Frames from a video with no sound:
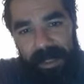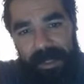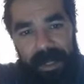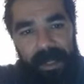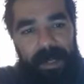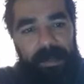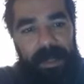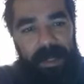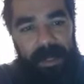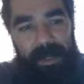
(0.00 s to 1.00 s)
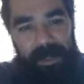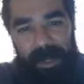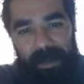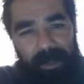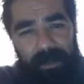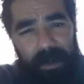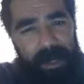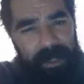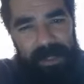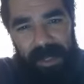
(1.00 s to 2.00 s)
as any company does you know like four
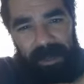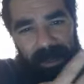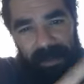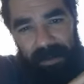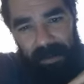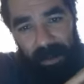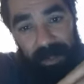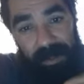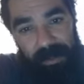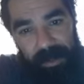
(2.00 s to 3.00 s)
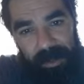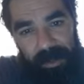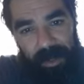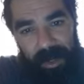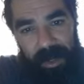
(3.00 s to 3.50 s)
agents now you can quadruple your